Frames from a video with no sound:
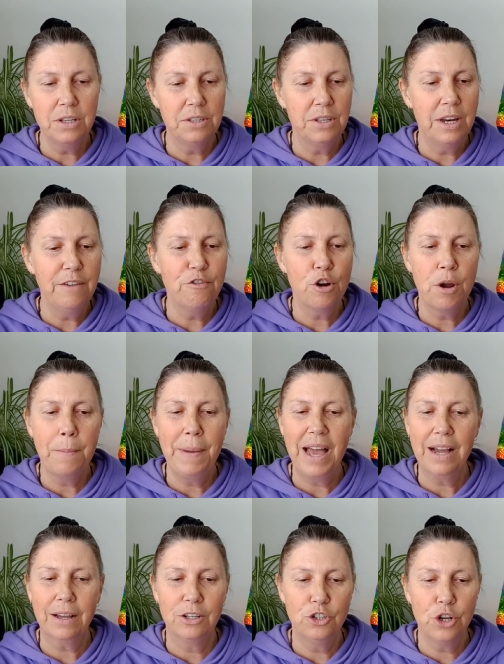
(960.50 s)
is never
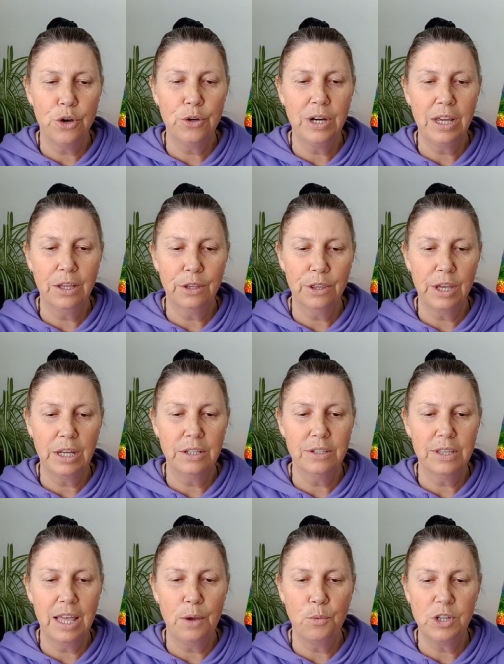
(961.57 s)
about condoning things
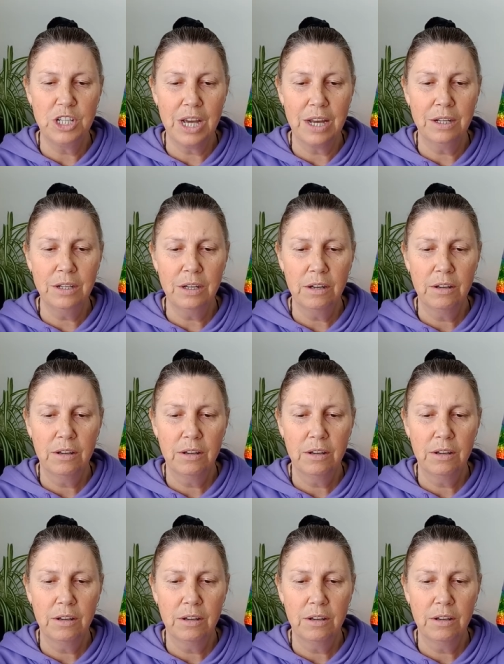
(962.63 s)
that were done.